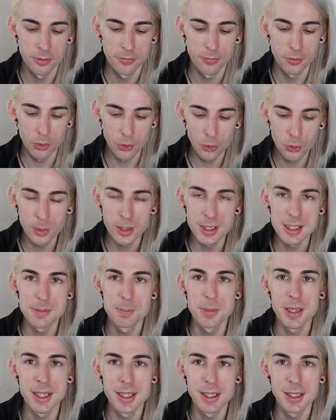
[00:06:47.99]
for always
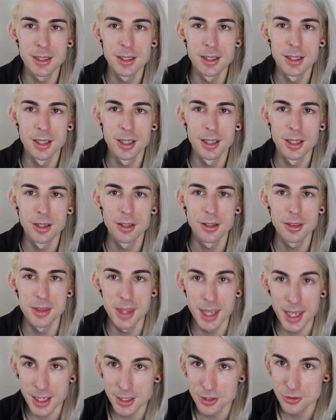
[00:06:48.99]
being
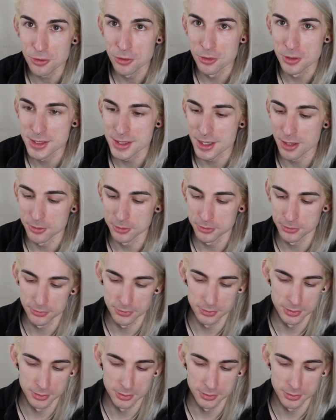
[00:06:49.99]
their true self.